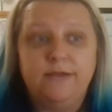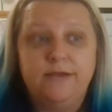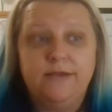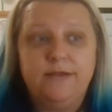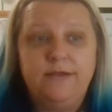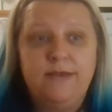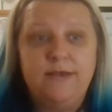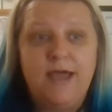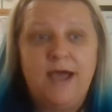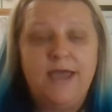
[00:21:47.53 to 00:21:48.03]

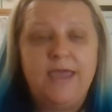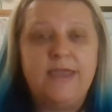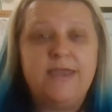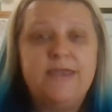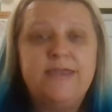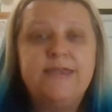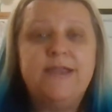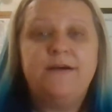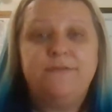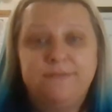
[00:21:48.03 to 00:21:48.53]
not
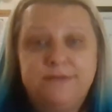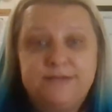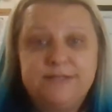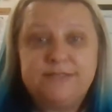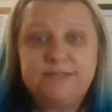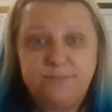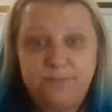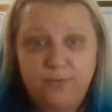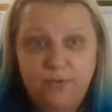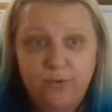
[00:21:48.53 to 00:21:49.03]
enough to
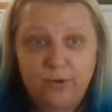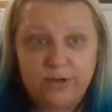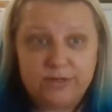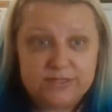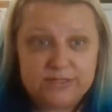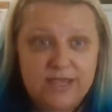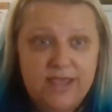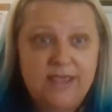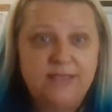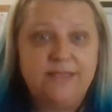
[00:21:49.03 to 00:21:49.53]

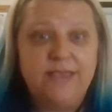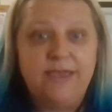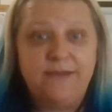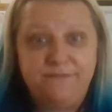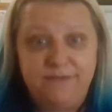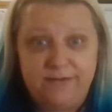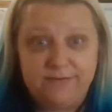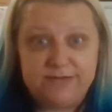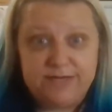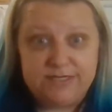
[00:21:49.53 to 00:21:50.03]
support and lay a
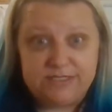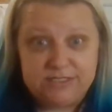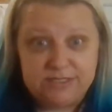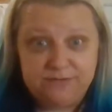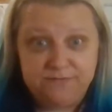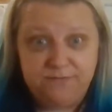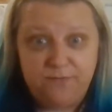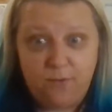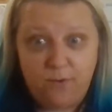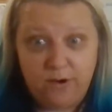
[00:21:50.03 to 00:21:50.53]

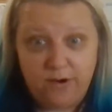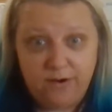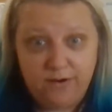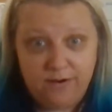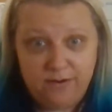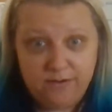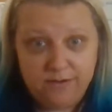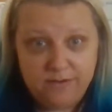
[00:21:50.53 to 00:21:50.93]
foundation for